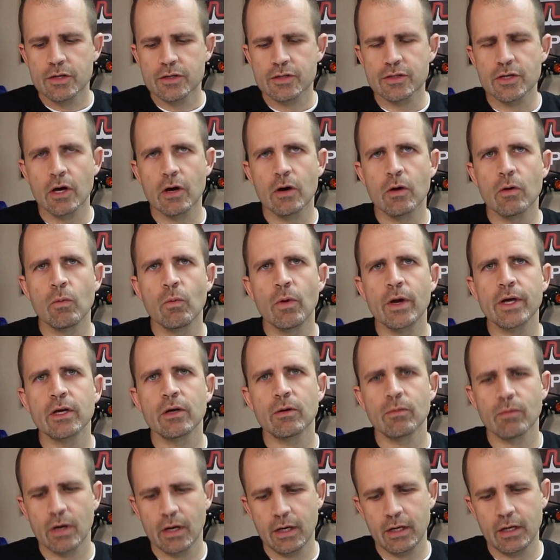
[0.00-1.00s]
So when
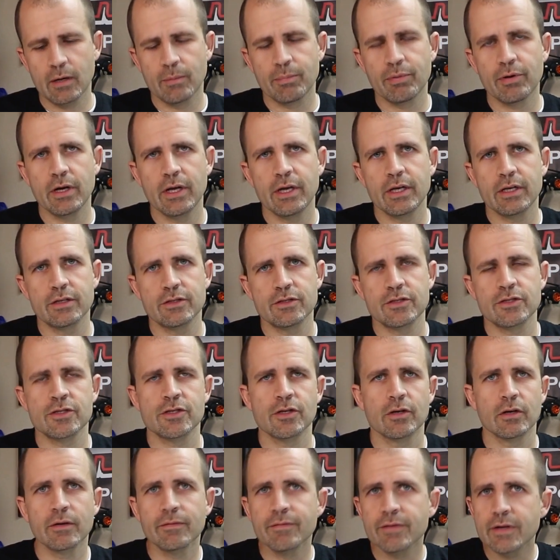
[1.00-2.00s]
you're running a pretty
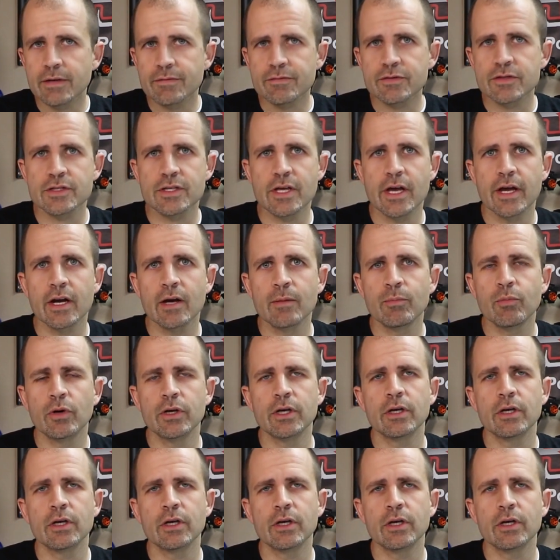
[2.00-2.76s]
conservative setup,